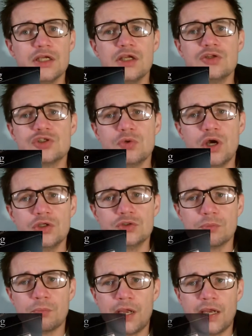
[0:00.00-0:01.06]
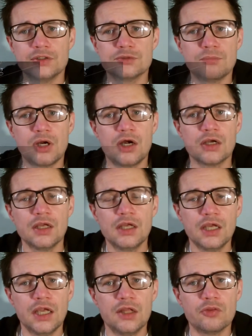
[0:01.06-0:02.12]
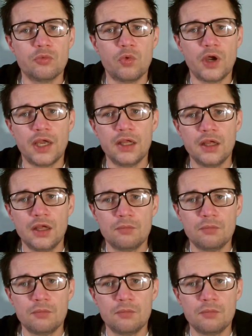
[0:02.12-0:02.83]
£200 mark either way,